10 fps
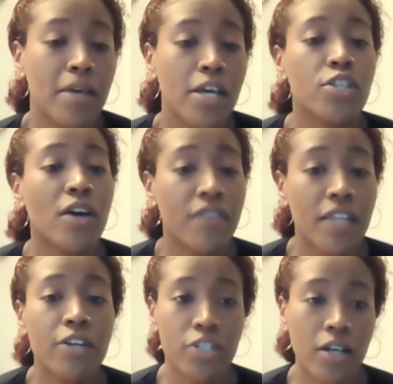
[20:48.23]
So I feel like
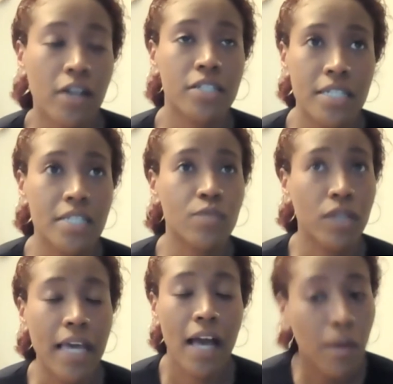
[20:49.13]
Krishna consciousness has
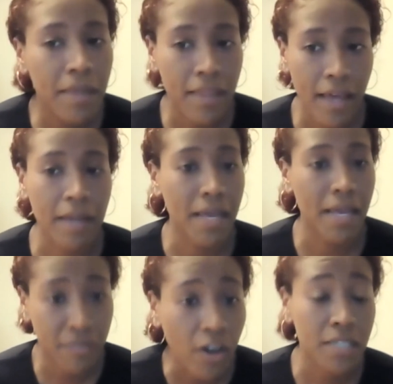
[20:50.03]
really helped me that as
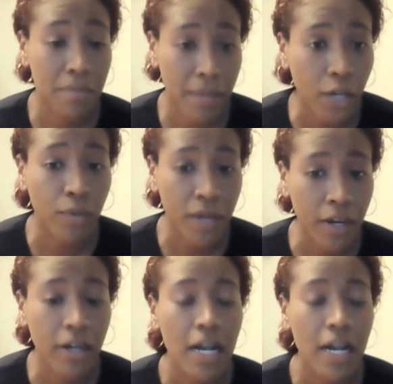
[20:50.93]
far as in my career,